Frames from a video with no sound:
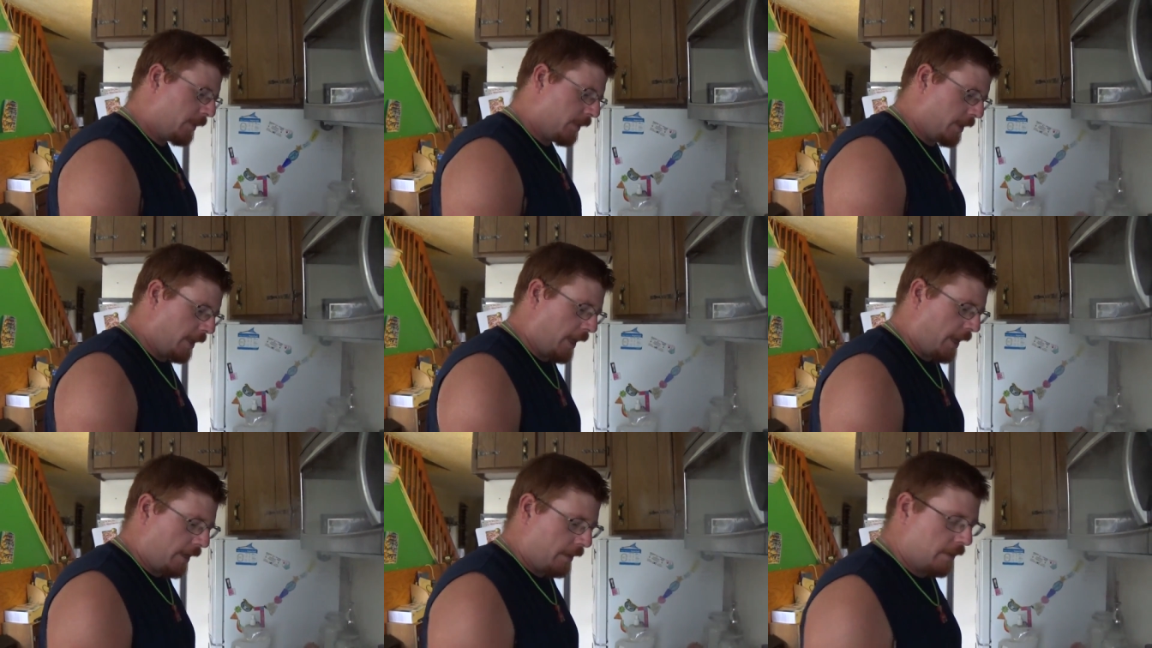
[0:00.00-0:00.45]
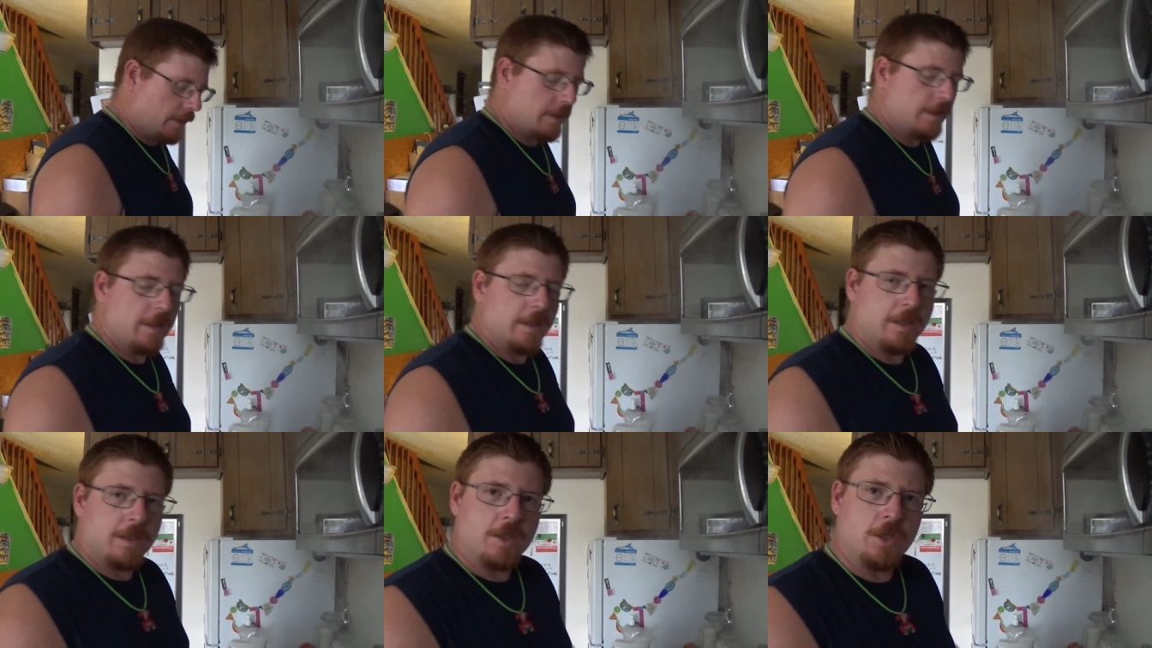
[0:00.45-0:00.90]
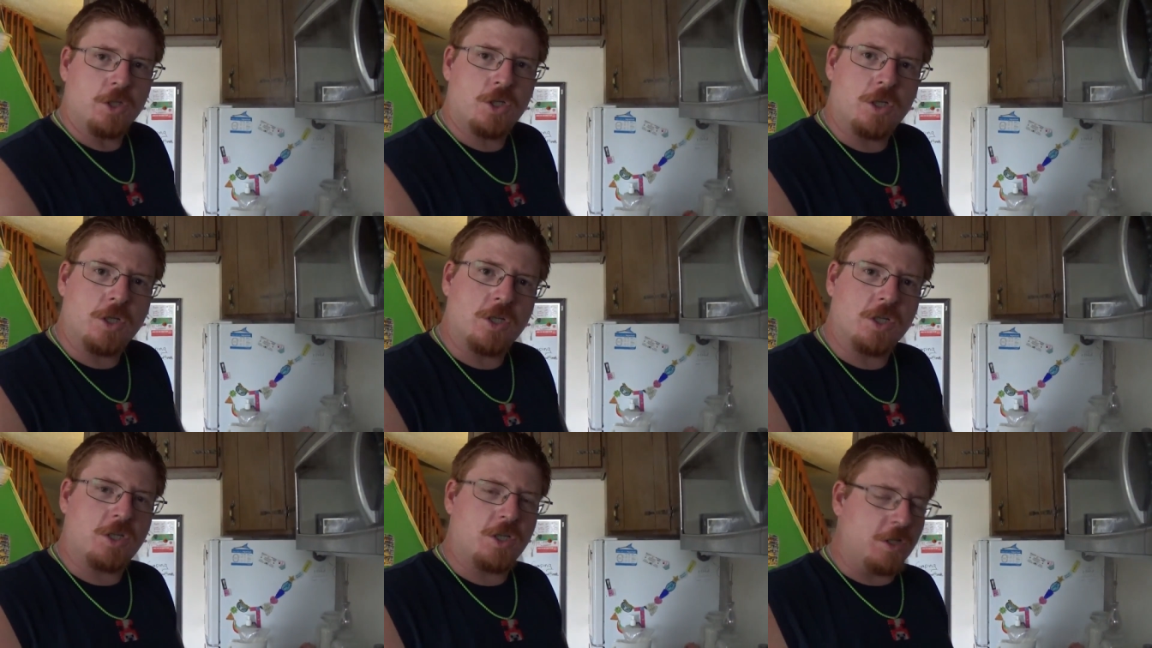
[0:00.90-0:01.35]
yeah, you
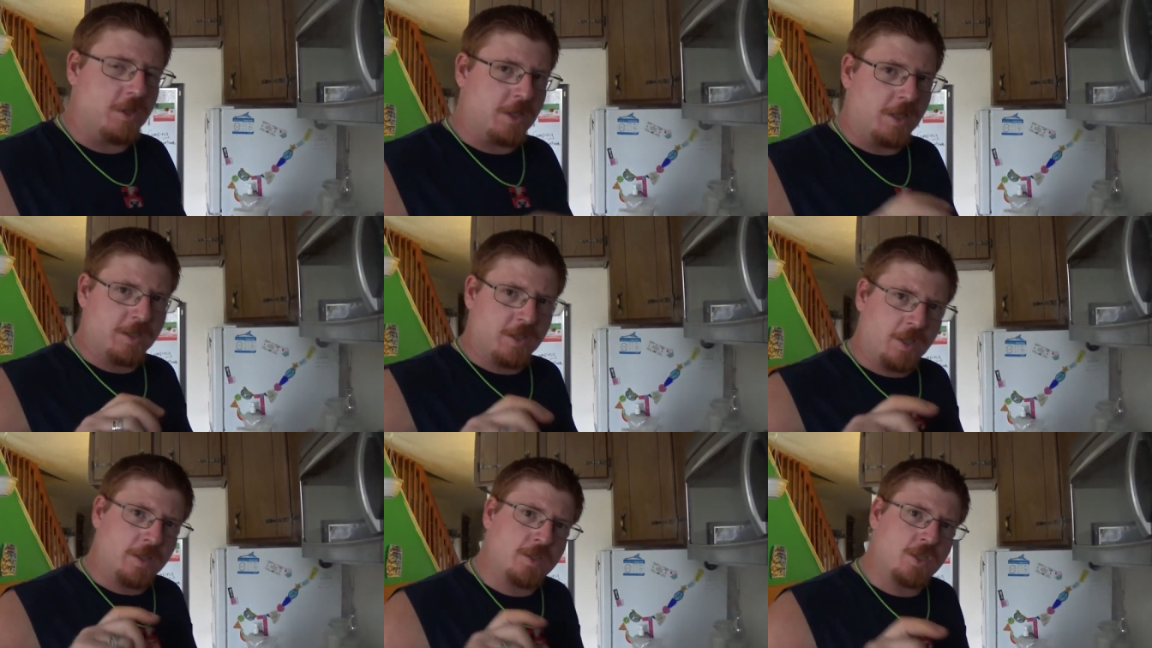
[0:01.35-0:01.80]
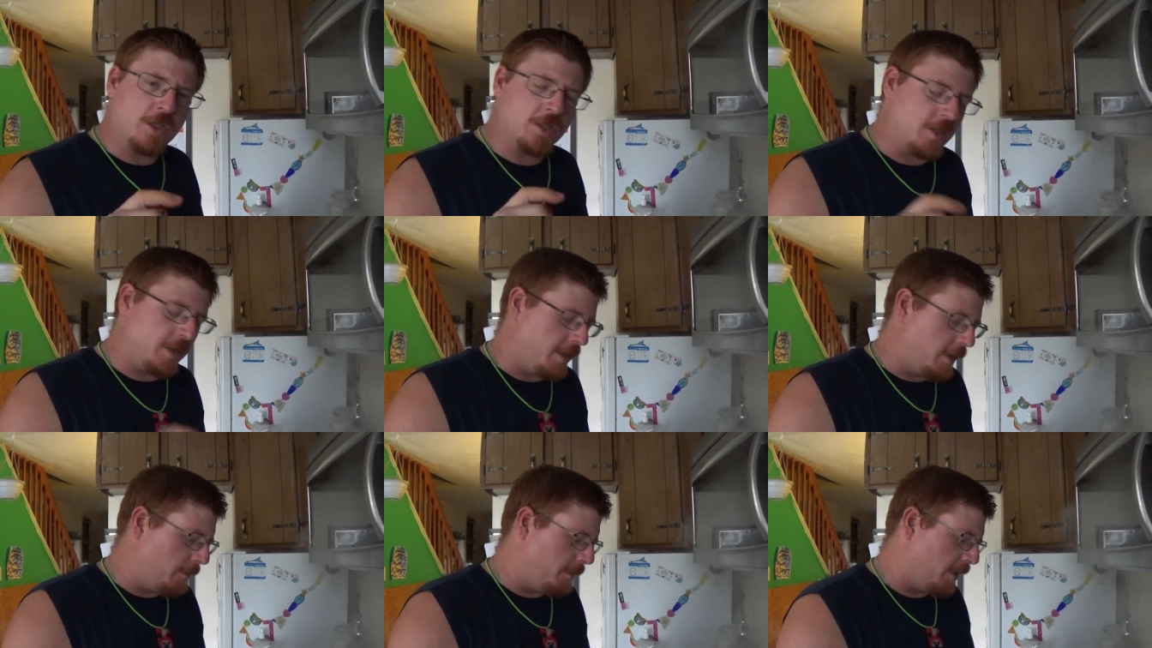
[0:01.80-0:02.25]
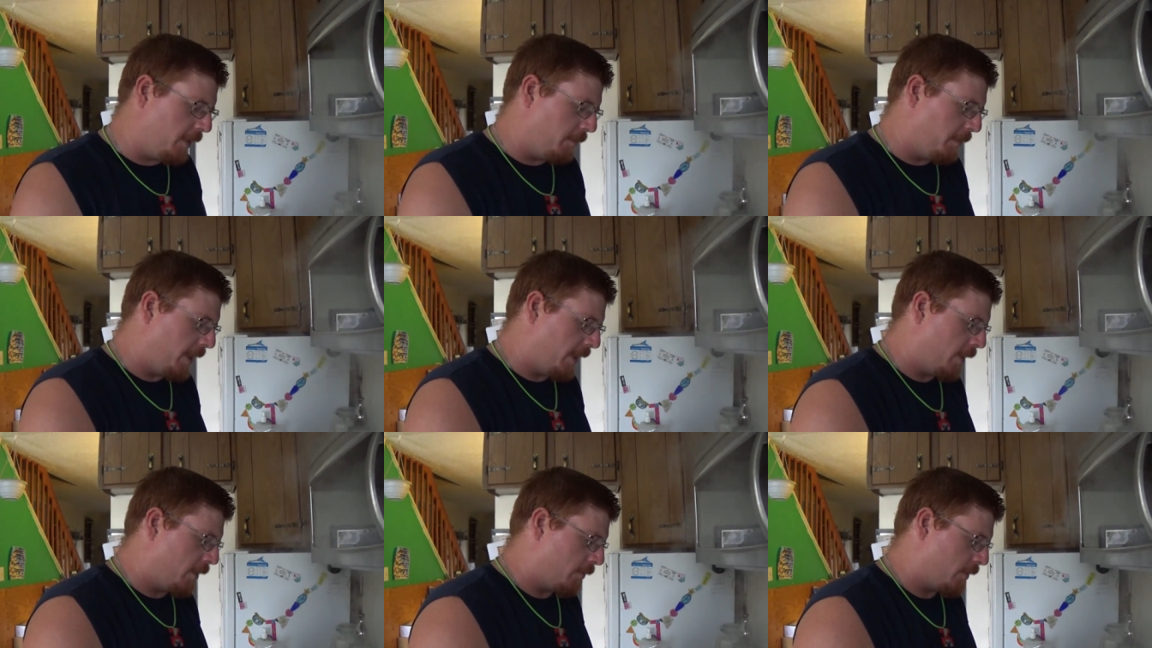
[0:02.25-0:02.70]
should just use just a little bit of
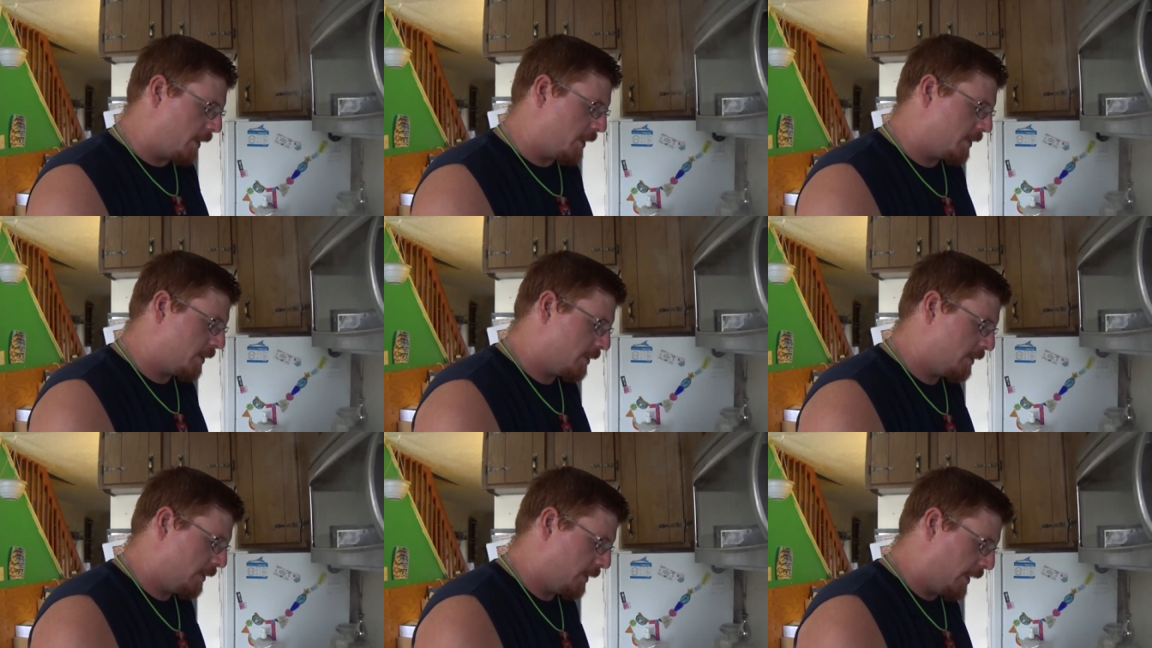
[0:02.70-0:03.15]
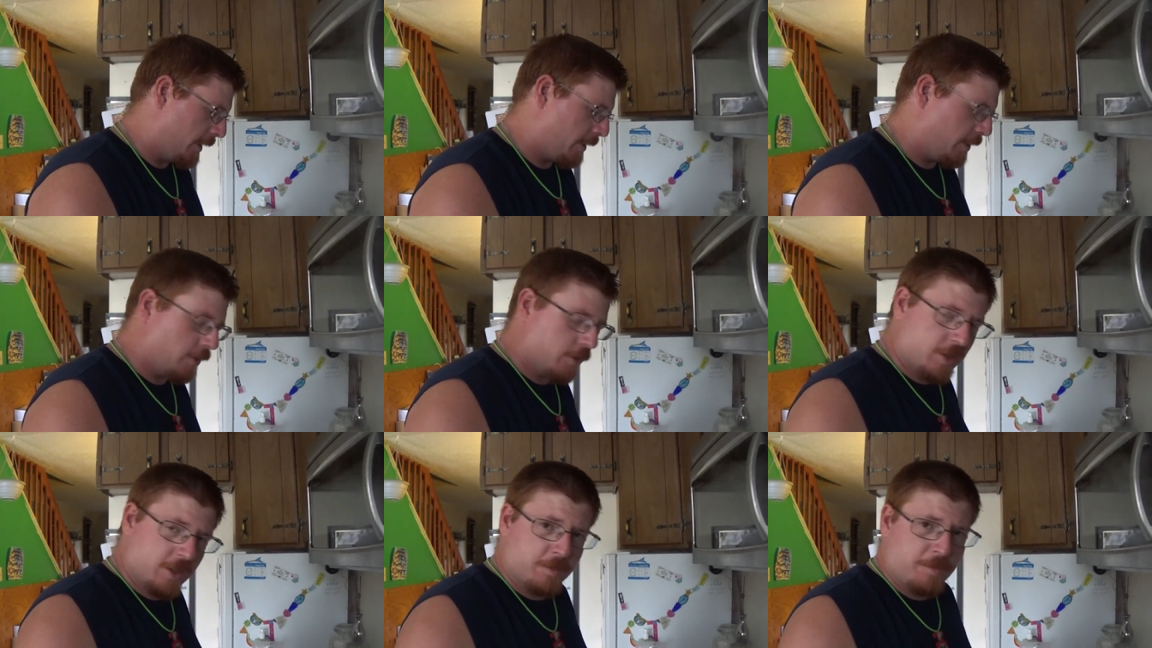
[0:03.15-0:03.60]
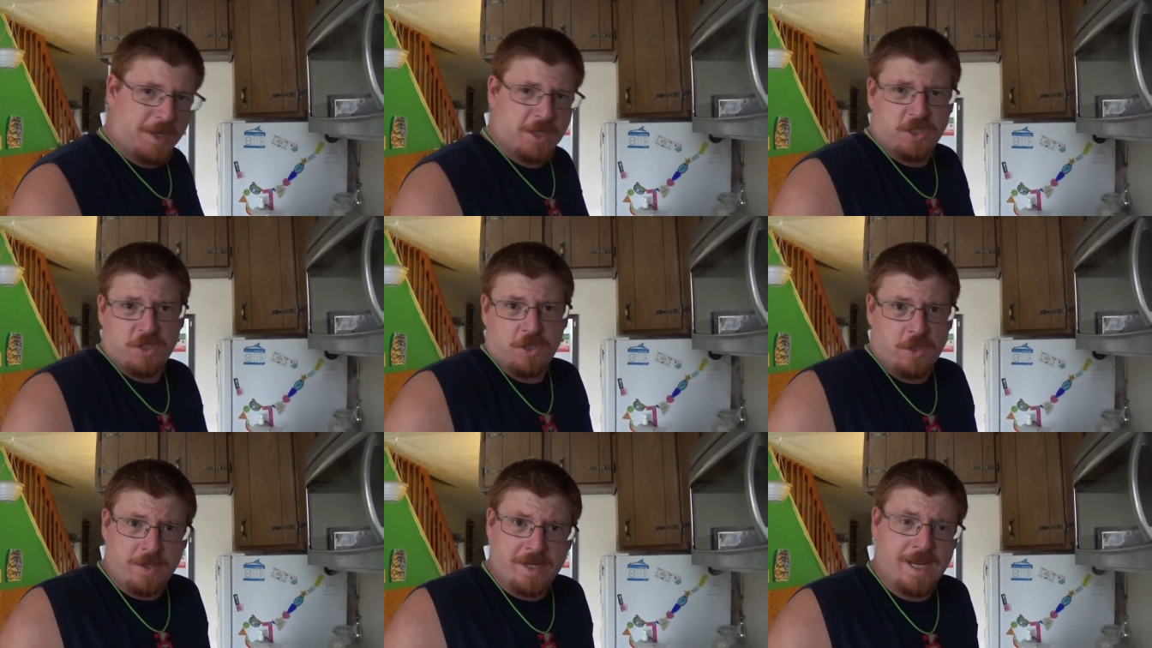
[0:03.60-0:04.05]
the bacon grease. Like, use as
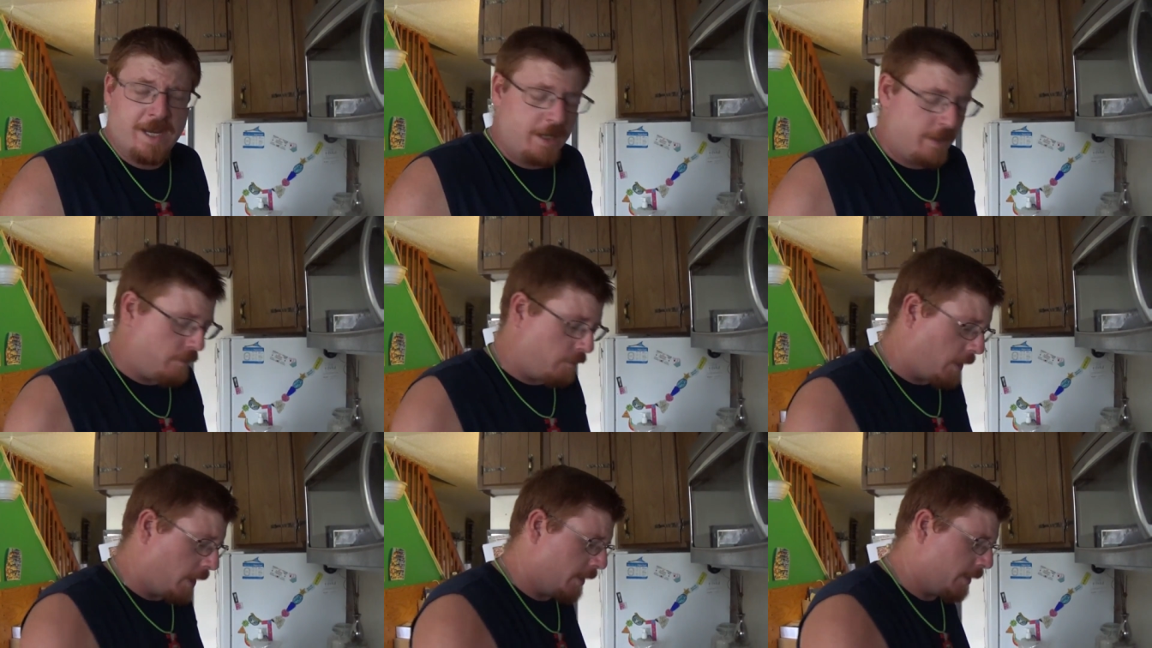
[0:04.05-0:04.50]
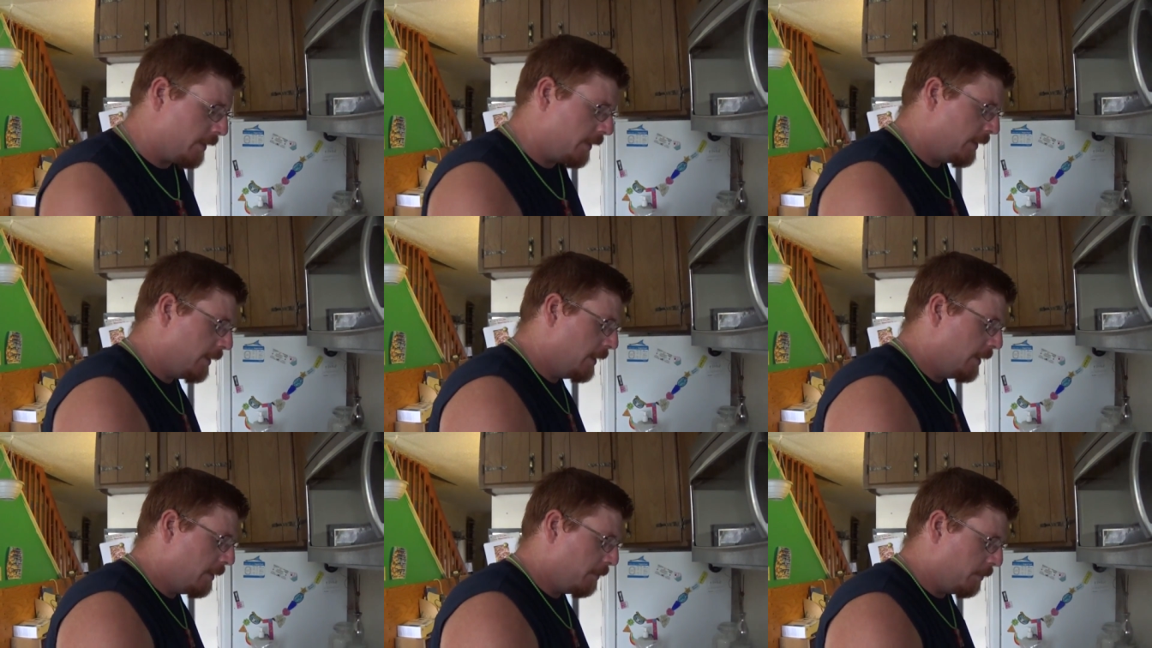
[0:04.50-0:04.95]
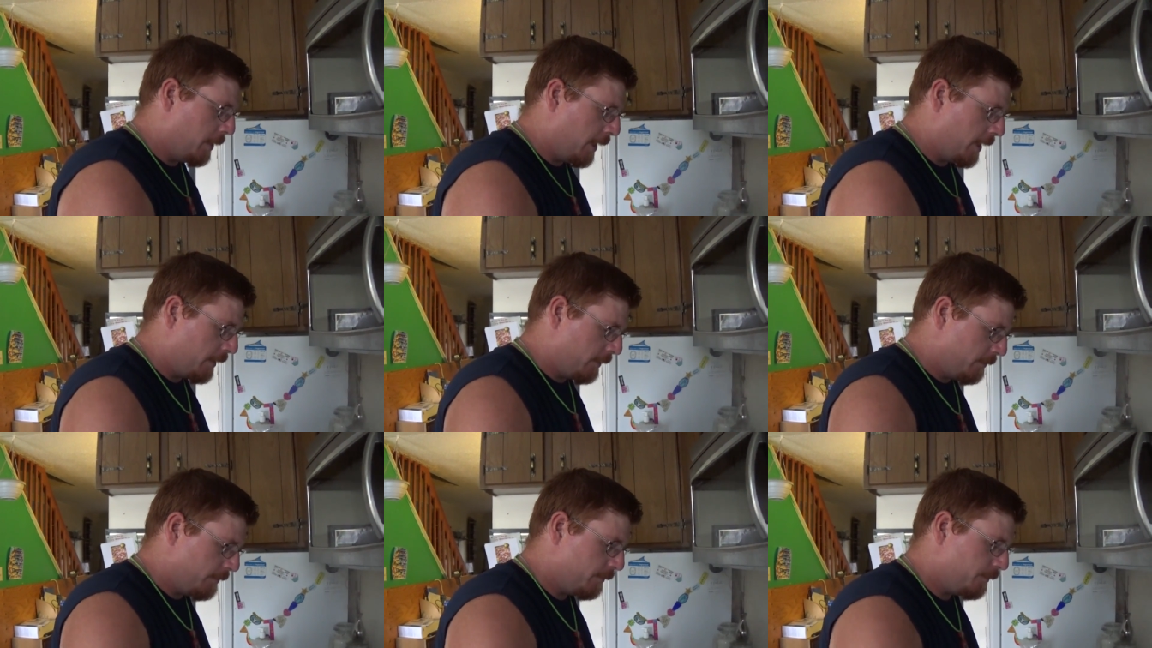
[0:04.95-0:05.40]
much as you need, right?
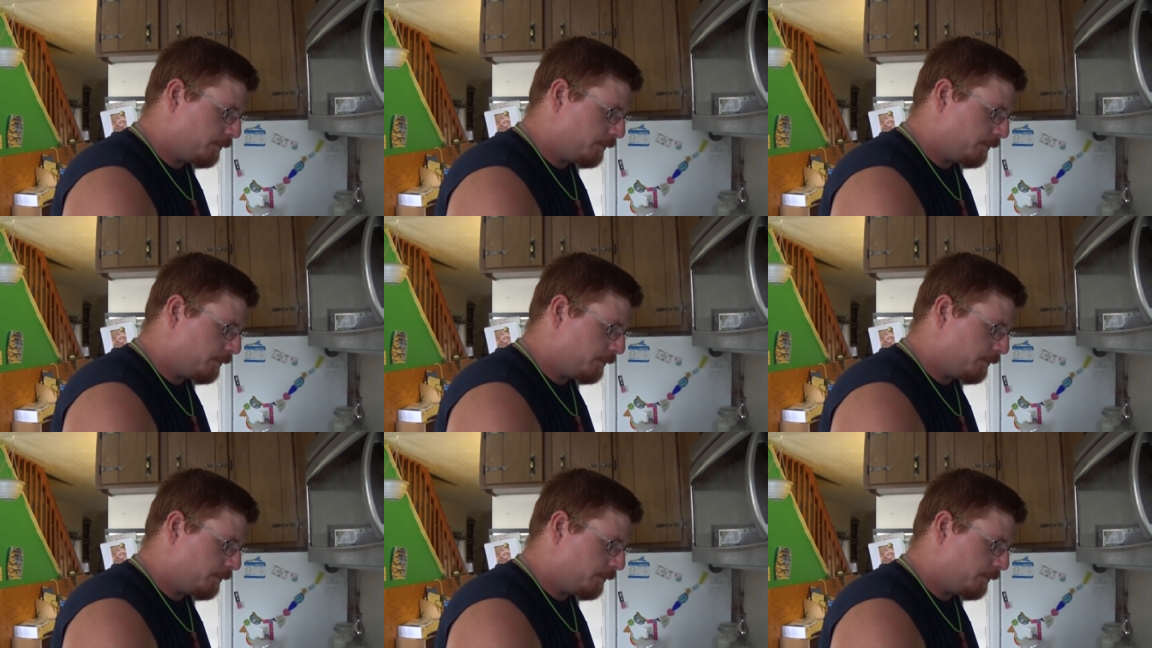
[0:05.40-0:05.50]
But